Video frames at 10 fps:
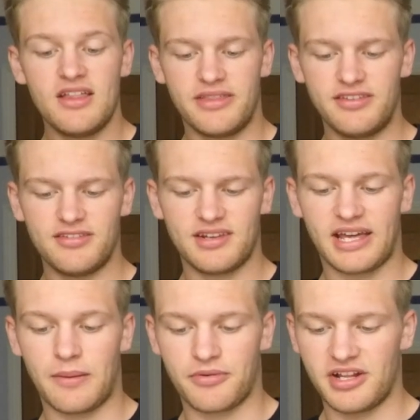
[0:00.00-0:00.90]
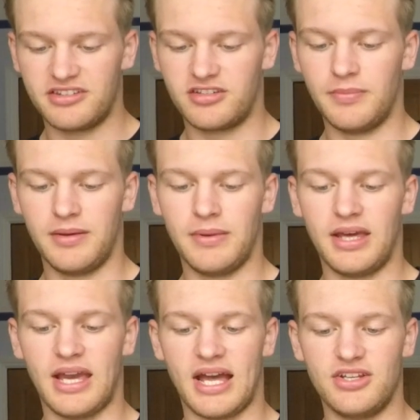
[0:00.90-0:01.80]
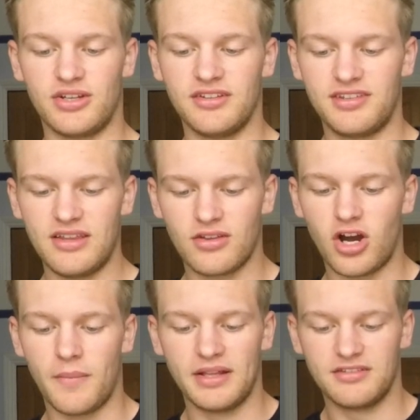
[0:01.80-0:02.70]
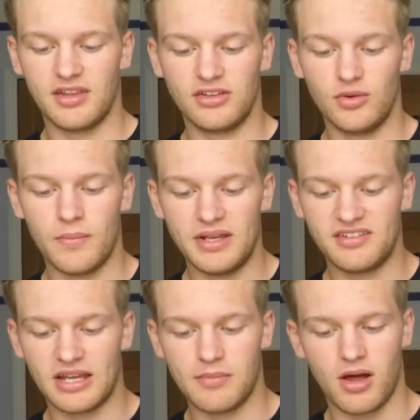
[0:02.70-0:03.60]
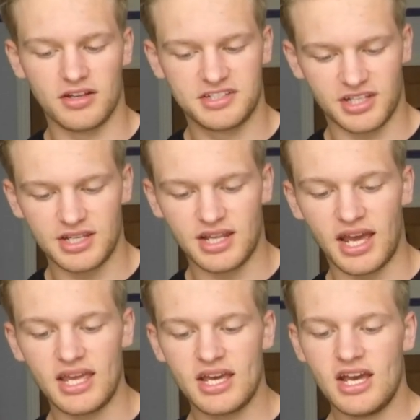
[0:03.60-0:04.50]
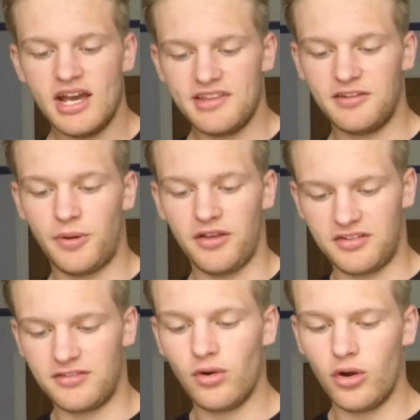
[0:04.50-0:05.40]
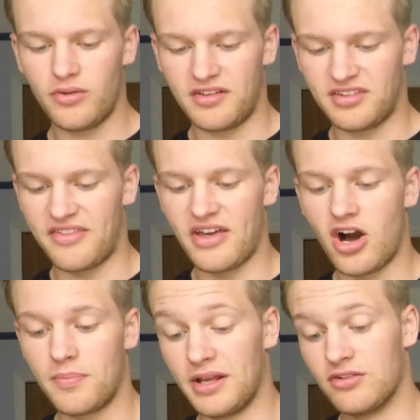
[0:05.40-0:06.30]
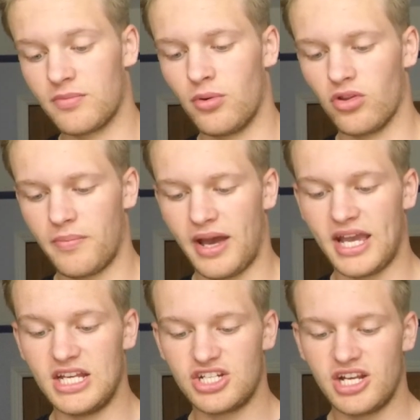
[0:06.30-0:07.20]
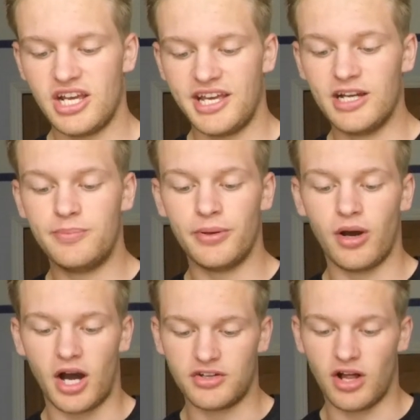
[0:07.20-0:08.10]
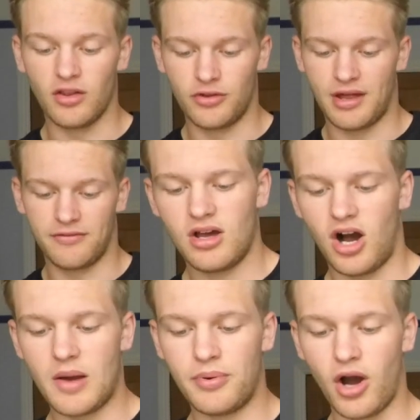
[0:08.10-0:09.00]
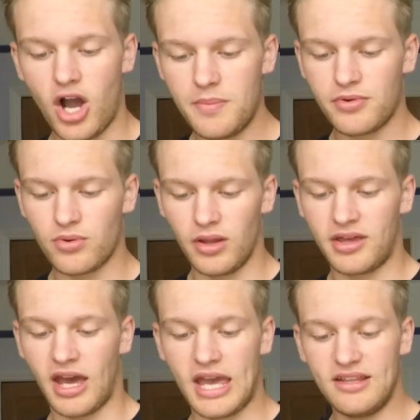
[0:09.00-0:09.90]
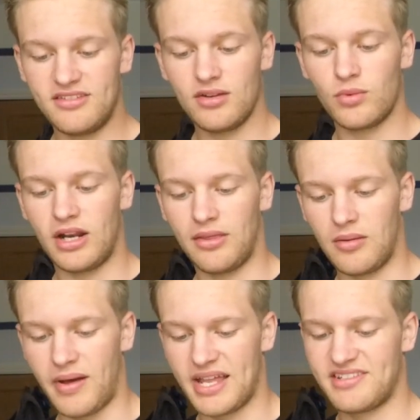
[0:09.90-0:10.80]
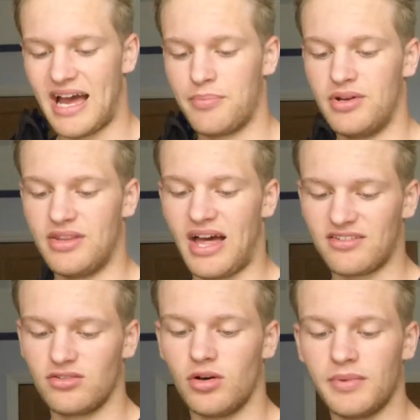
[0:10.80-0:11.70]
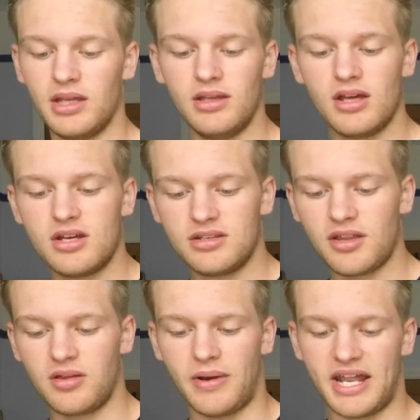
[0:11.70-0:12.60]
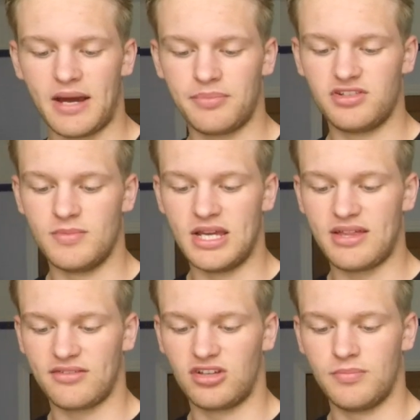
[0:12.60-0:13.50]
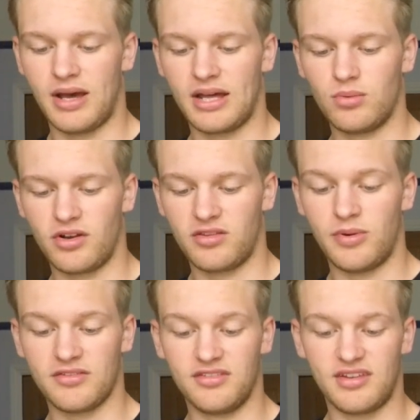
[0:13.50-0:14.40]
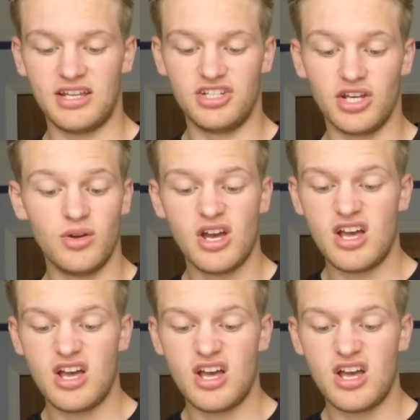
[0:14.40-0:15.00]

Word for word: This is an account pretending to be me, and you can see in the comments that you were meeting him last Sunday. This person is not who they say they are, please report the page. He put, I'll do that for you. I put, hope you're all okay, didn't want anything bad to happen, that's not me. Nothing bad happened to me, that's good man. What did the person say to you?